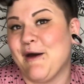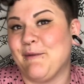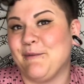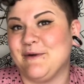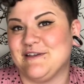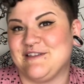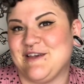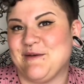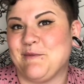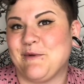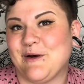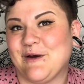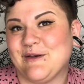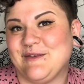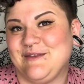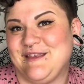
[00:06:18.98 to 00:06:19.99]
was it
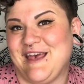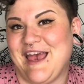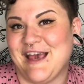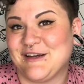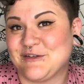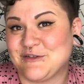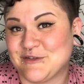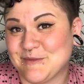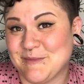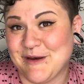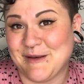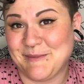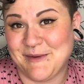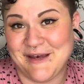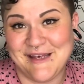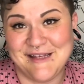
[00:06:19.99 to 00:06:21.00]
worth the extra
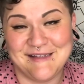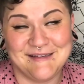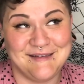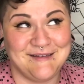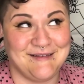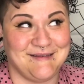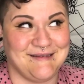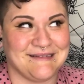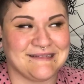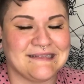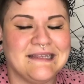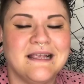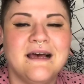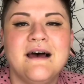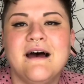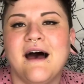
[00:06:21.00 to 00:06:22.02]
mun-muns?
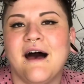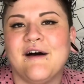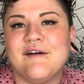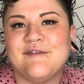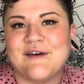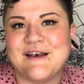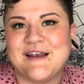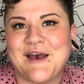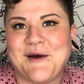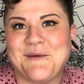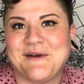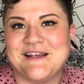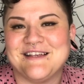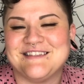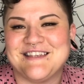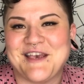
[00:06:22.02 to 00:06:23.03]
I'll find out
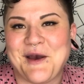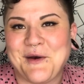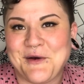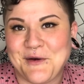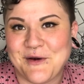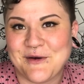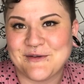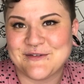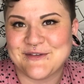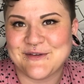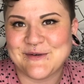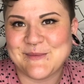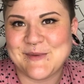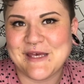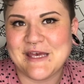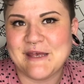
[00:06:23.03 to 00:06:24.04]
when I see how it grows a
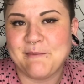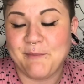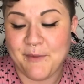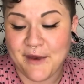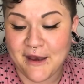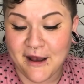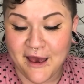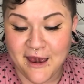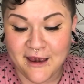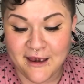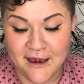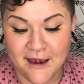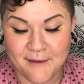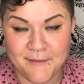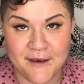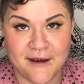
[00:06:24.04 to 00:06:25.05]
little bit. But I
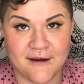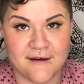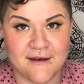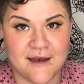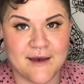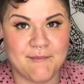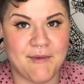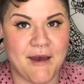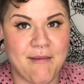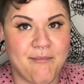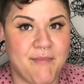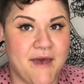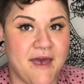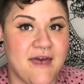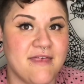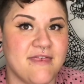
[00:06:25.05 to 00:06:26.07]
got my hair cut by
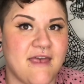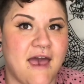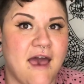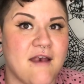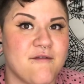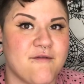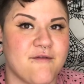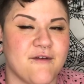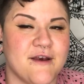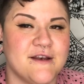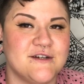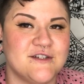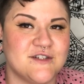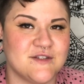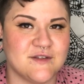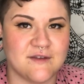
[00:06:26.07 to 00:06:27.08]
Beth at
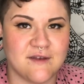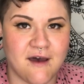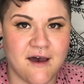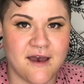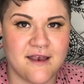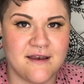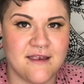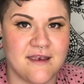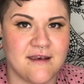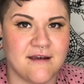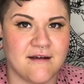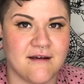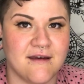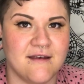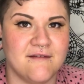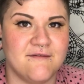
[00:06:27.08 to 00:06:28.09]
Fringe Salon here
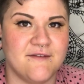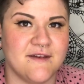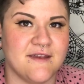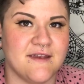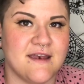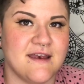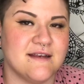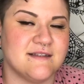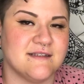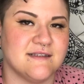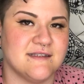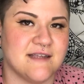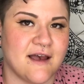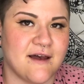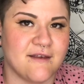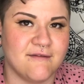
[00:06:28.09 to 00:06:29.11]
in Philly. It's in
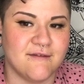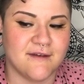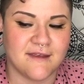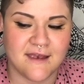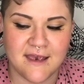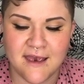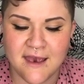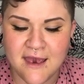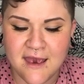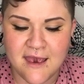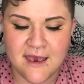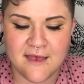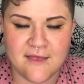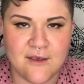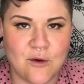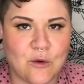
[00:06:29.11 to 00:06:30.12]
South Philly
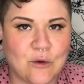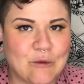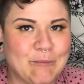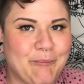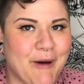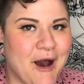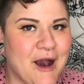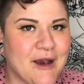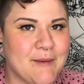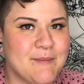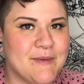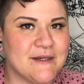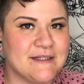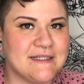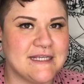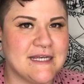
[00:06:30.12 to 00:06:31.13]
in the old Bach
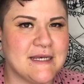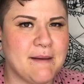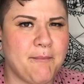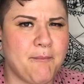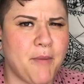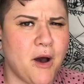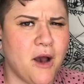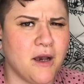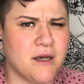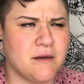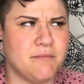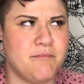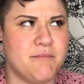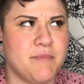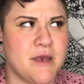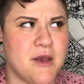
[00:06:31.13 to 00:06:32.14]
building. Bach,
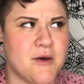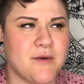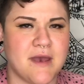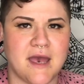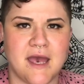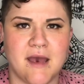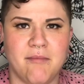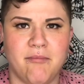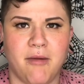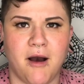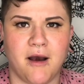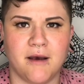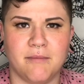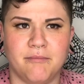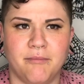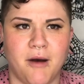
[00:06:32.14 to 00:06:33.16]
B-O-K, Bach
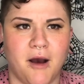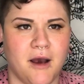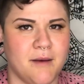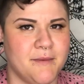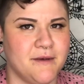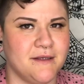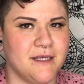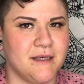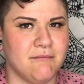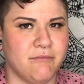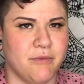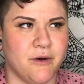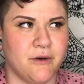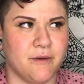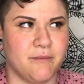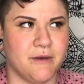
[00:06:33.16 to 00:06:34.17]
building?
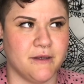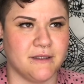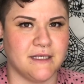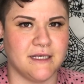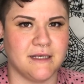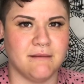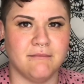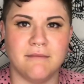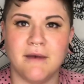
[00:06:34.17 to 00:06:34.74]
Building.